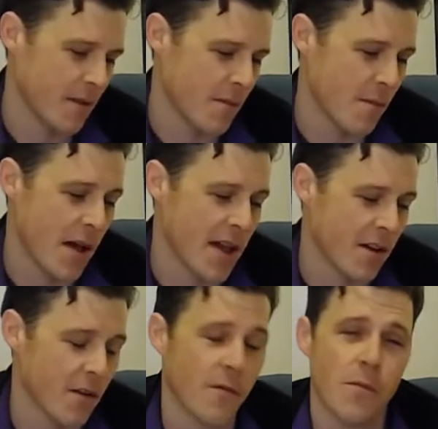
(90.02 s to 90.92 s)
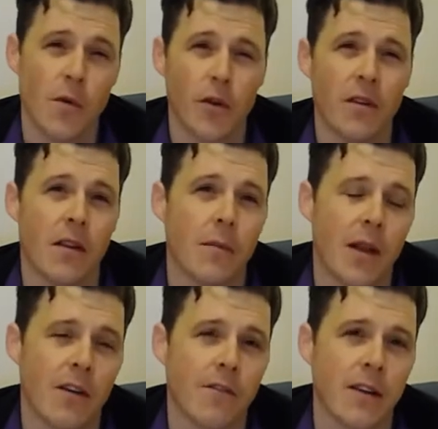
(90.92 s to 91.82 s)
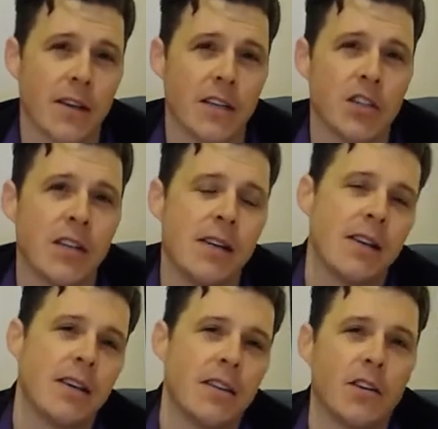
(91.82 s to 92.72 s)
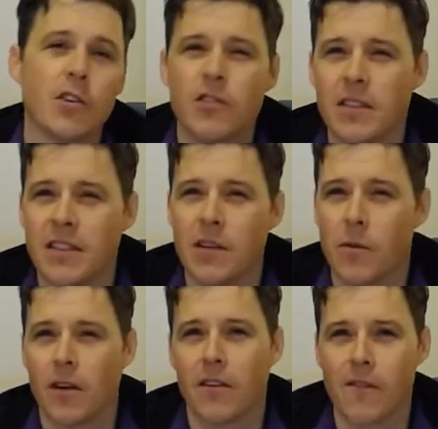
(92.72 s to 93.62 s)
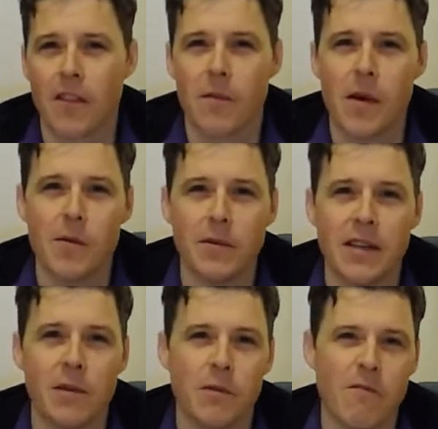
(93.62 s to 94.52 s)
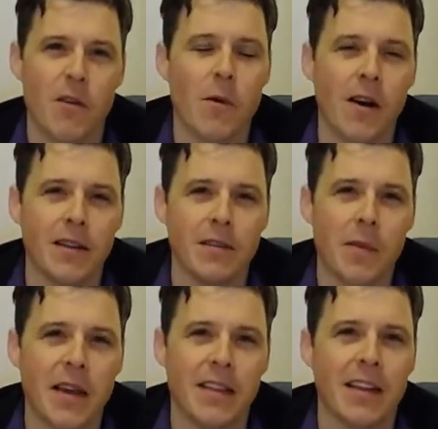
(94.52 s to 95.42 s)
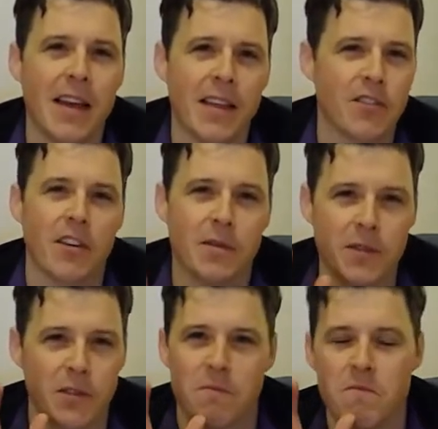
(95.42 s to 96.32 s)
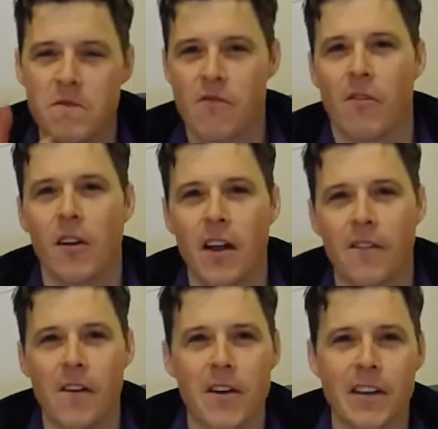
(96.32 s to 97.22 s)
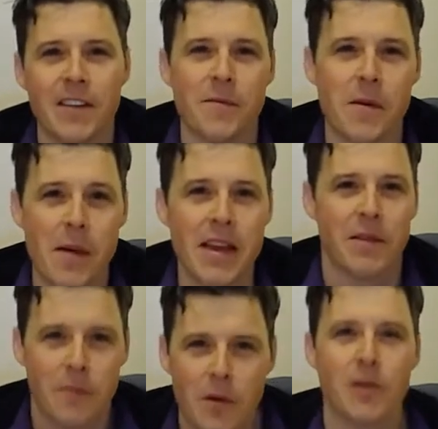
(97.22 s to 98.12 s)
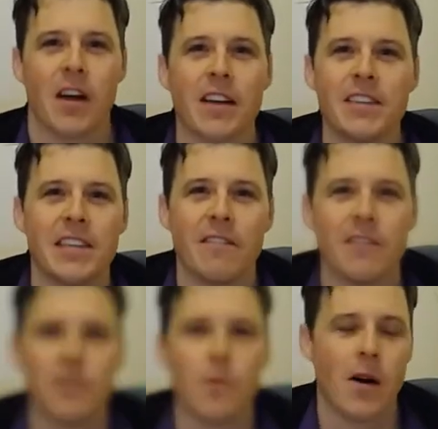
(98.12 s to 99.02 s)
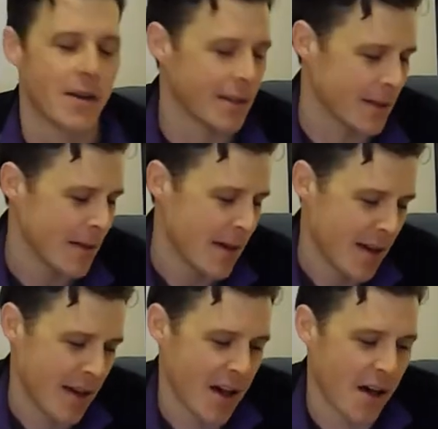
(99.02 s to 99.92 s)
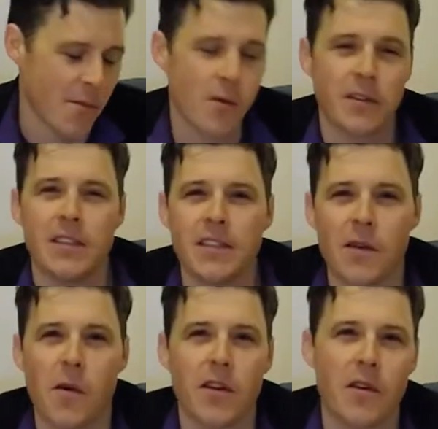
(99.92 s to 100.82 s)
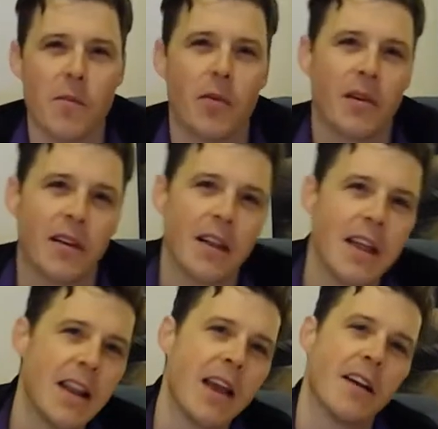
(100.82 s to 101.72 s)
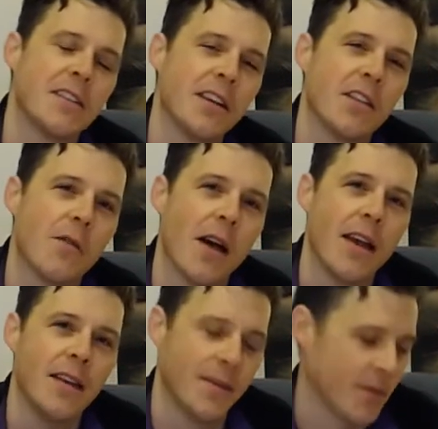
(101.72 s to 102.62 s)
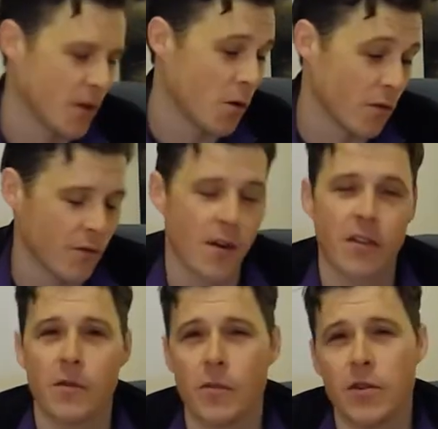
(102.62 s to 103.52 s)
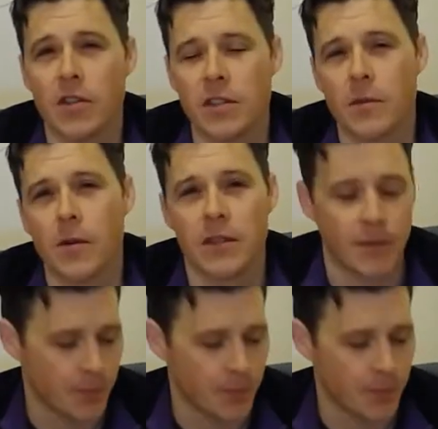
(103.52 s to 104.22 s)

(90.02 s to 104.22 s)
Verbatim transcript: maker of modern Blaufränkisch. The Austrians did what a lot of other people did with red wine back in the day. They tried to just throw a load of ocher at them and make them look like serious wines. Moritz is someone who completely goes the other way, or rather the producer Moritz